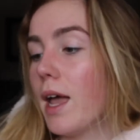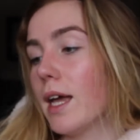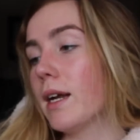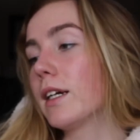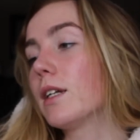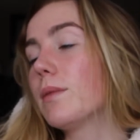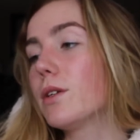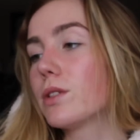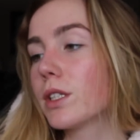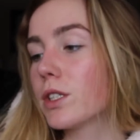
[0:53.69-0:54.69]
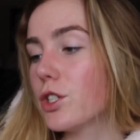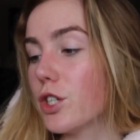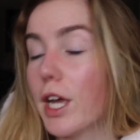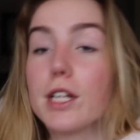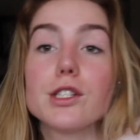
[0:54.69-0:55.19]
And I'm going to be using the
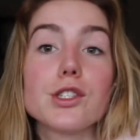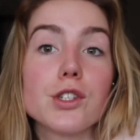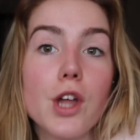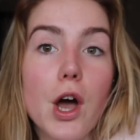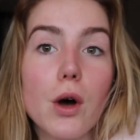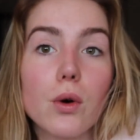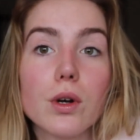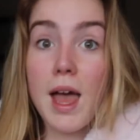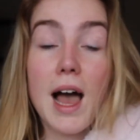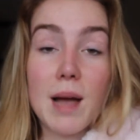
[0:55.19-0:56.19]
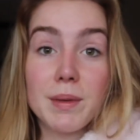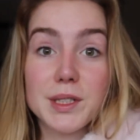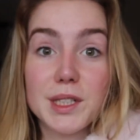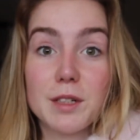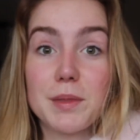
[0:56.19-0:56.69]
shade Snow. I'm
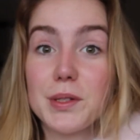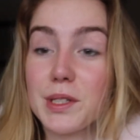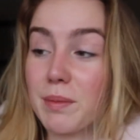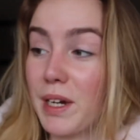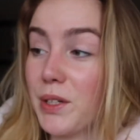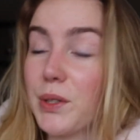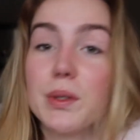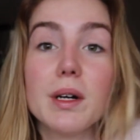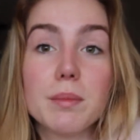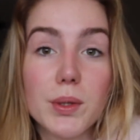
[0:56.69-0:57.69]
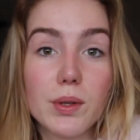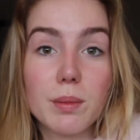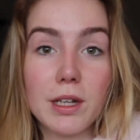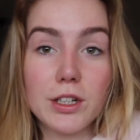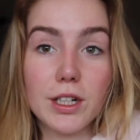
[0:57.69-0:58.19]
also going to be using my new beauty
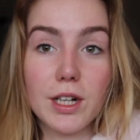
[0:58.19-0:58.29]
blender I